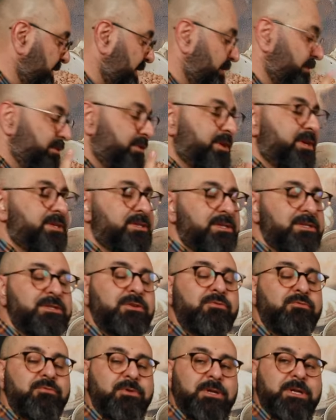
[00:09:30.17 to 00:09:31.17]
Now, this is
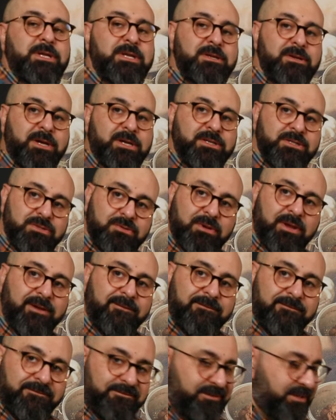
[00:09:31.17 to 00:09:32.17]
a really nice to
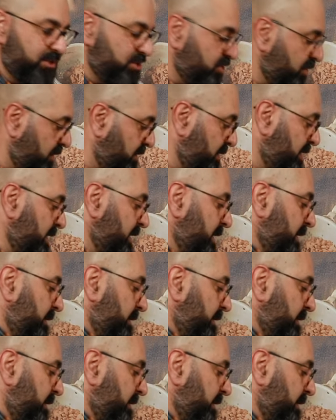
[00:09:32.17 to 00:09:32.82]
have feature.